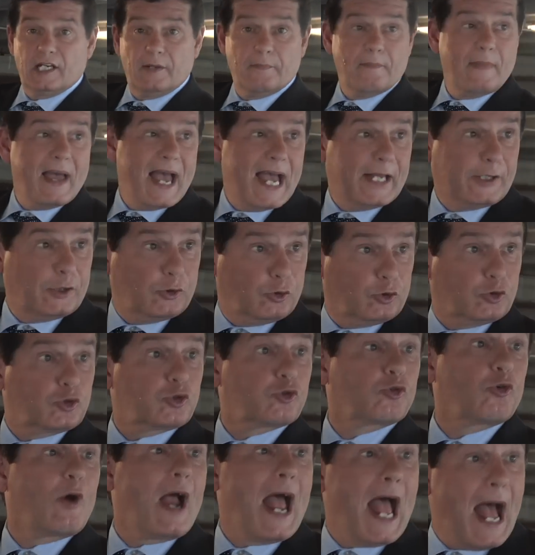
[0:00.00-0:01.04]
a manual
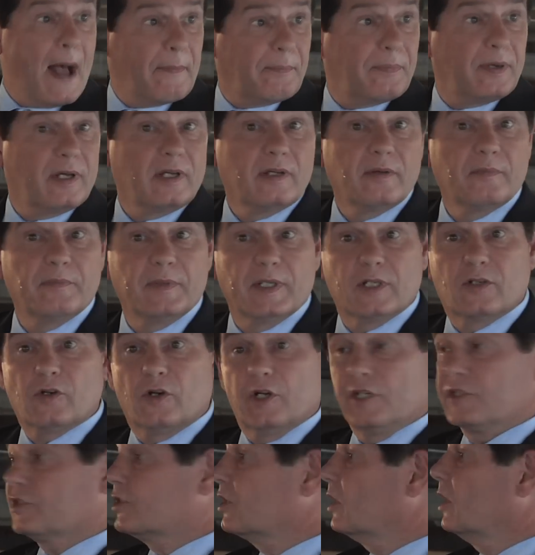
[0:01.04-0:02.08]
trap
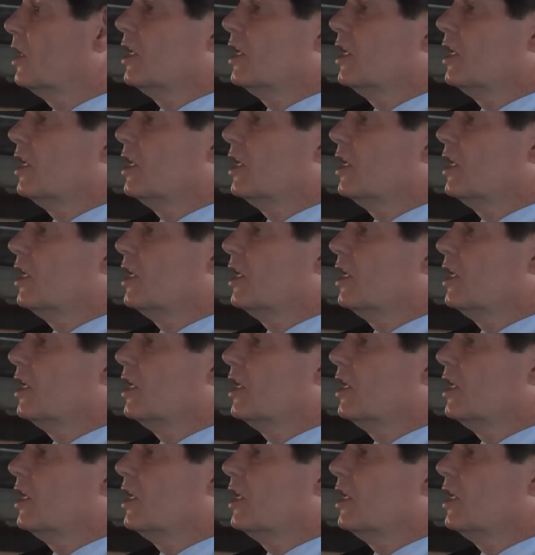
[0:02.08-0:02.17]
because